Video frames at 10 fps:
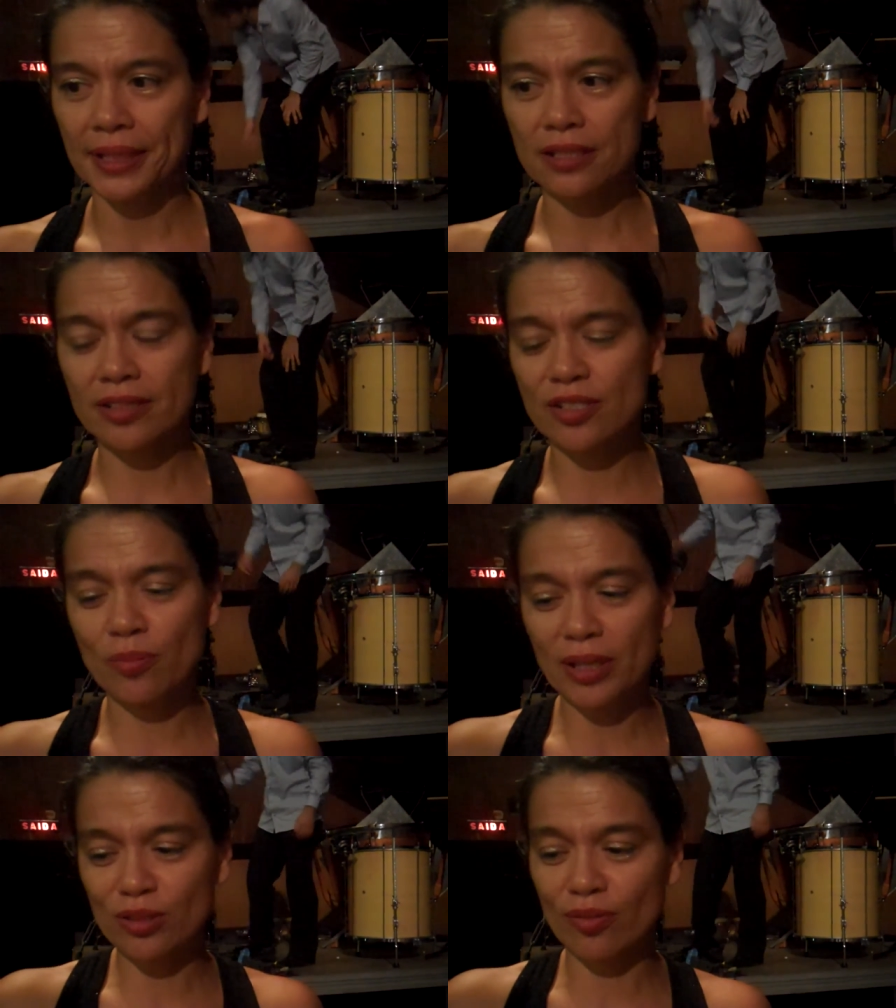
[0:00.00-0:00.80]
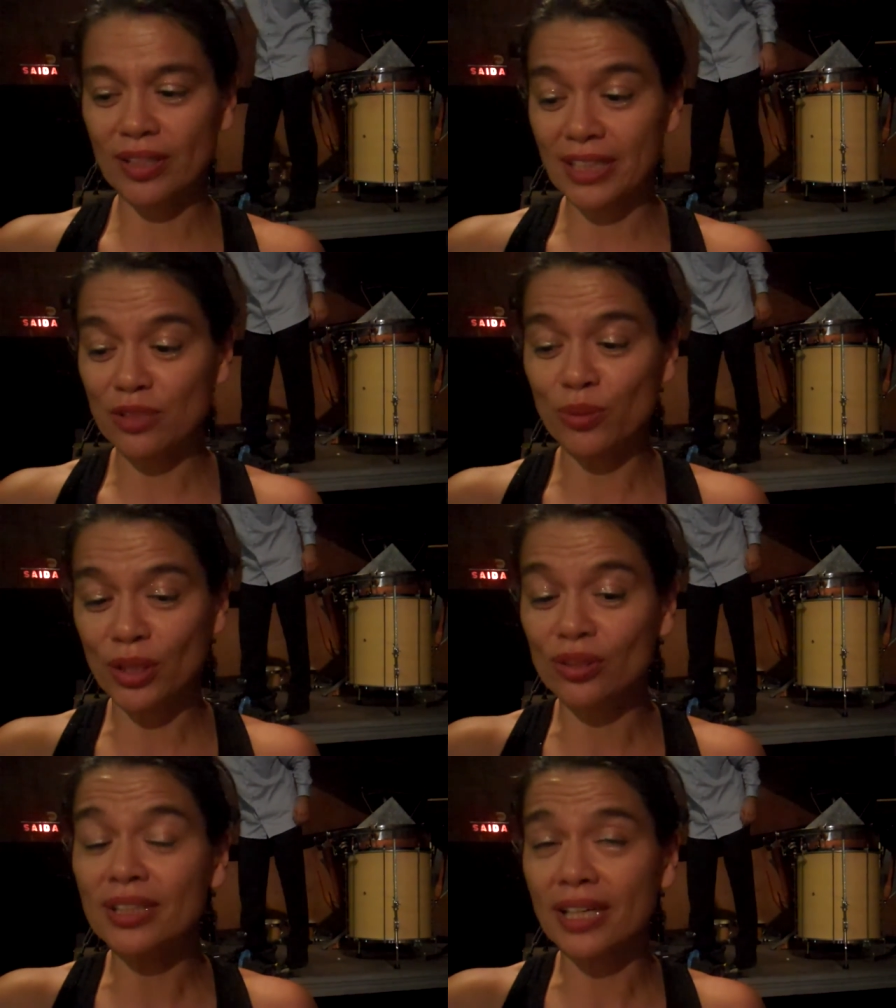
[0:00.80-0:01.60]
So it's about the fact that we
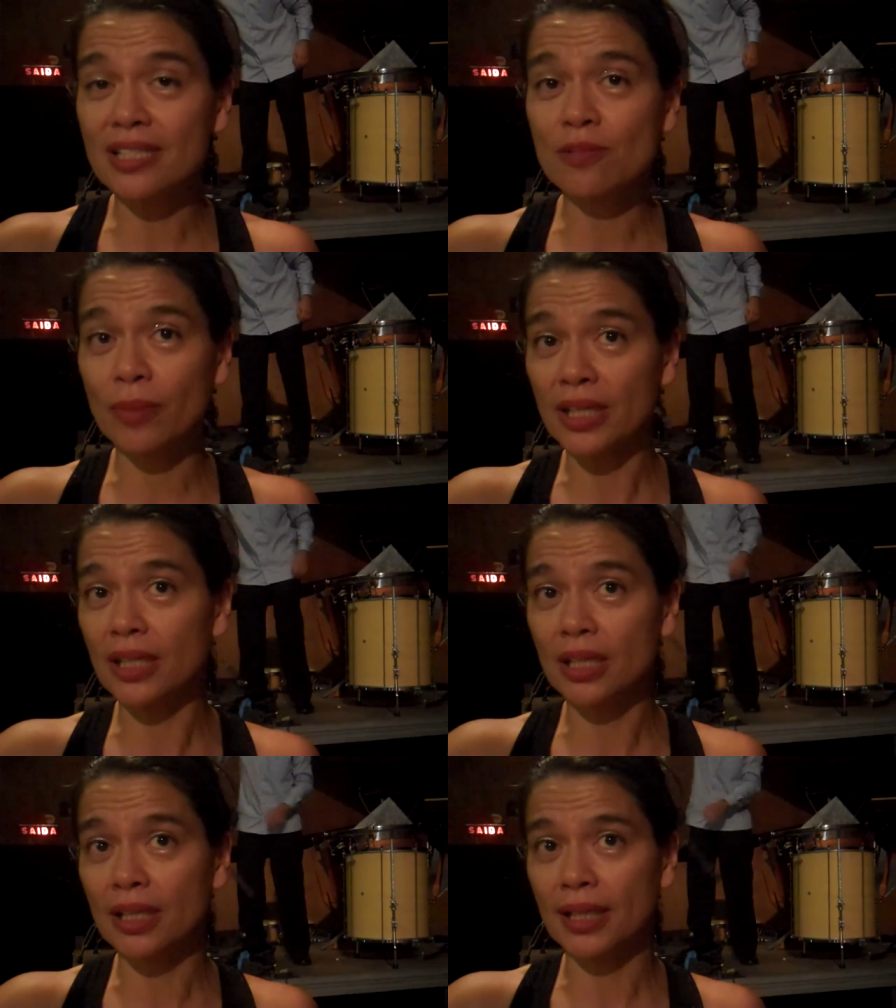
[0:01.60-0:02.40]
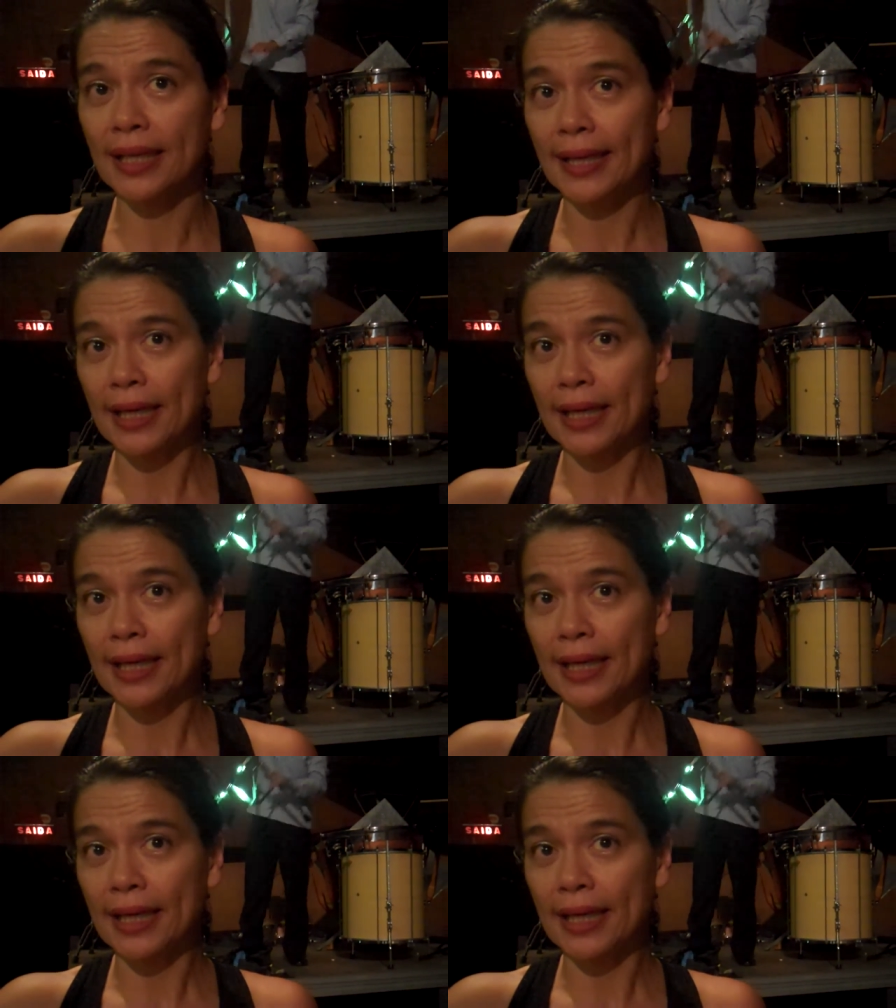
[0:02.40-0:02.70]
contain many